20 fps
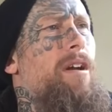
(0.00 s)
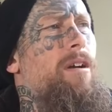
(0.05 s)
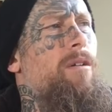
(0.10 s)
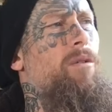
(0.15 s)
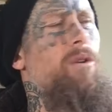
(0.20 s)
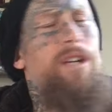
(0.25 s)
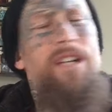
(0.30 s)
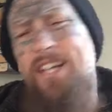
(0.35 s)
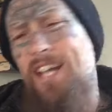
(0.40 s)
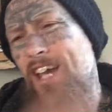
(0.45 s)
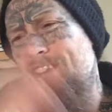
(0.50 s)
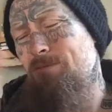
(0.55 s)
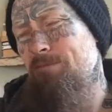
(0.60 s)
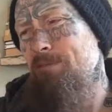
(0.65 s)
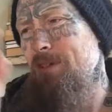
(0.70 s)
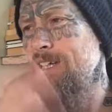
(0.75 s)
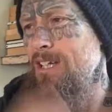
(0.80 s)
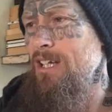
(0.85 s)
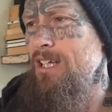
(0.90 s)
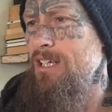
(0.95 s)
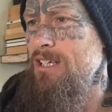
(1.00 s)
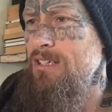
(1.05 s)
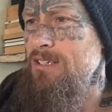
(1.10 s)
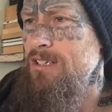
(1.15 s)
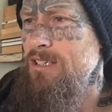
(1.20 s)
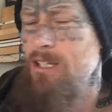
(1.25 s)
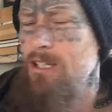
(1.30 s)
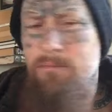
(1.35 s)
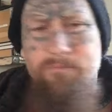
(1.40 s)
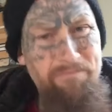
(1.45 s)
What he gave me
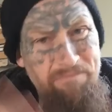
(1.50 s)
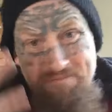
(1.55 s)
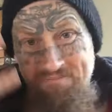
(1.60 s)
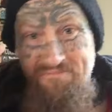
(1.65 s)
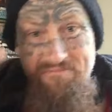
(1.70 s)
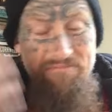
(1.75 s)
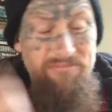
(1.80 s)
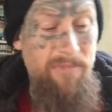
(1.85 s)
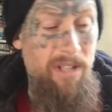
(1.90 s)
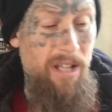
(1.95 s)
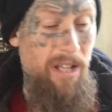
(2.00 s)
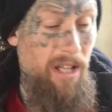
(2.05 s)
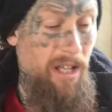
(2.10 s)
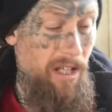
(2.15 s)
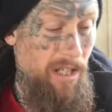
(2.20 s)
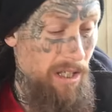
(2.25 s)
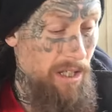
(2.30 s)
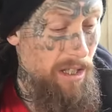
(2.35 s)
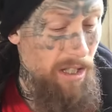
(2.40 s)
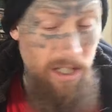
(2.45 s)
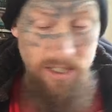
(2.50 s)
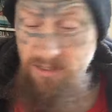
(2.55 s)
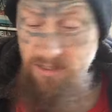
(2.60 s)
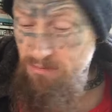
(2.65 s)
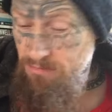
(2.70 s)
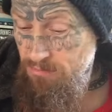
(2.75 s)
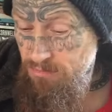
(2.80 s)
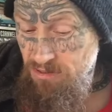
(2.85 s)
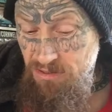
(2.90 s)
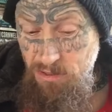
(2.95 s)
is, I
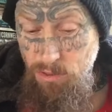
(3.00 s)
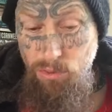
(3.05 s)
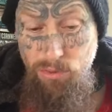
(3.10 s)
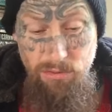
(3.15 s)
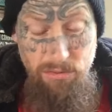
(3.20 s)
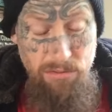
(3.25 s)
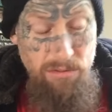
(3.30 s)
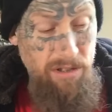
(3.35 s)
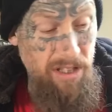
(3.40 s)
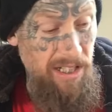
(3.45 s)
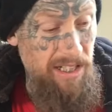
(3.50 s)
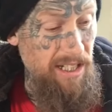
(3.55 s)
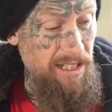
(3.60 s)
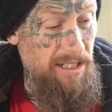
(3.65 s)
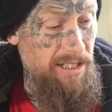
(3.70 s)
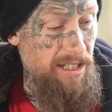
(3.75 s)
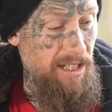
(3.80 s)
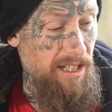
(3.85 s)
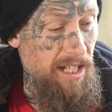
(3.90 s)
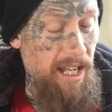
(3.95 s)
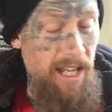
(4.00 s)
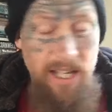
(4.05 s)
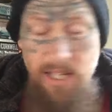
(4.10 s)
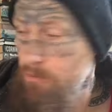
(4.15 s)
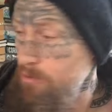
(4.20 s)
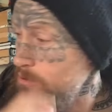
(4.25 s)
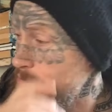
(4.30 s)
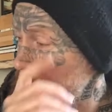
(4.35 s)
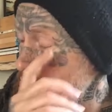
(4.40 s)
still, today, it was a